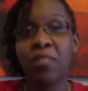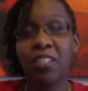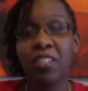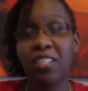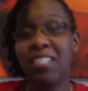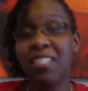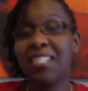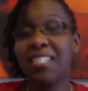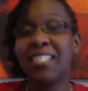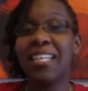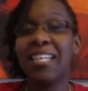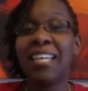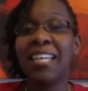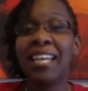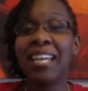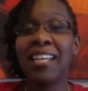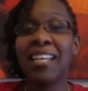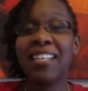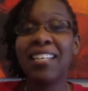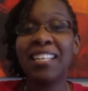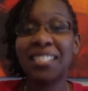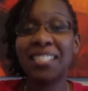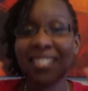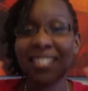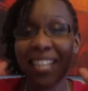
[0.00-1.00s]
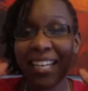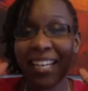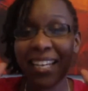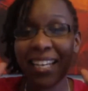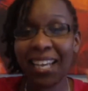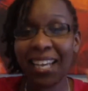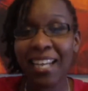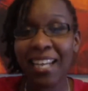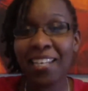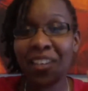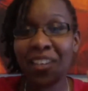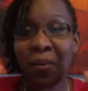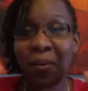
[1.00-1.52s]
So this is like
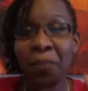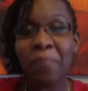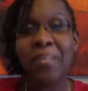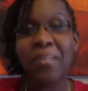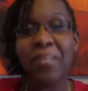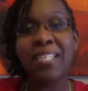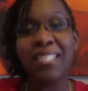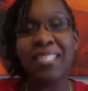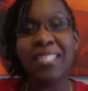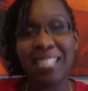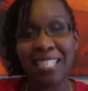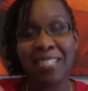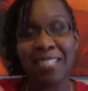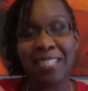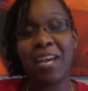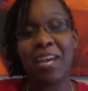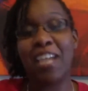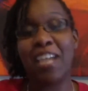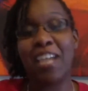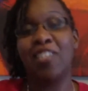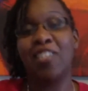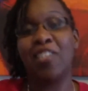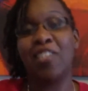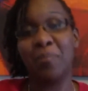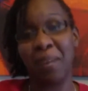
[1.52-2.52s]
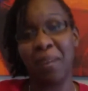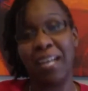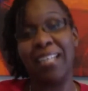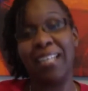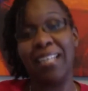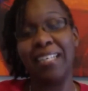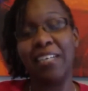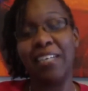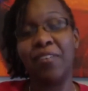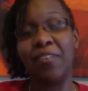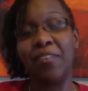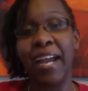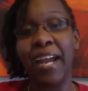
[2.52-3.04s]
Kingdom Business Masterminding,
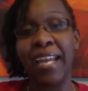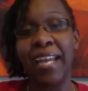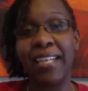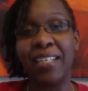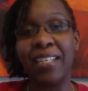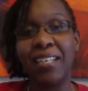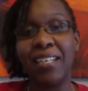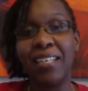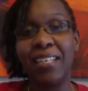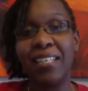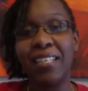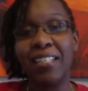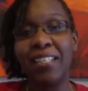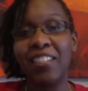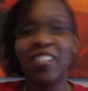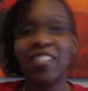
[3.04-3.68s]
right? So